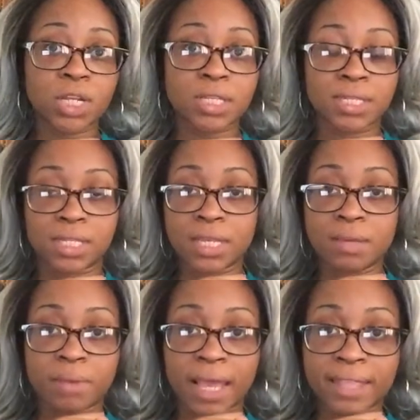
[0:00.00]
it doesn't
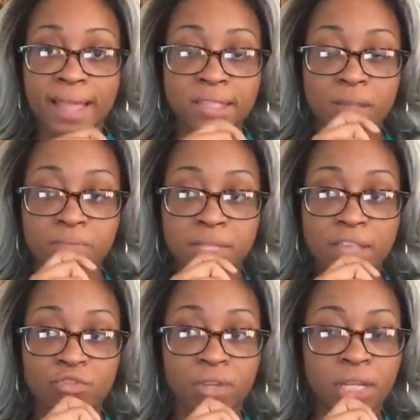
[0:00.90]
seem like that's something
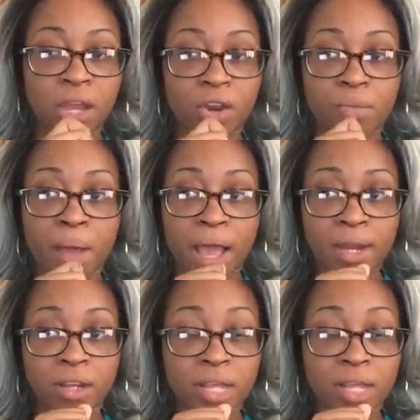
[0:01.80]
that's really on her mind,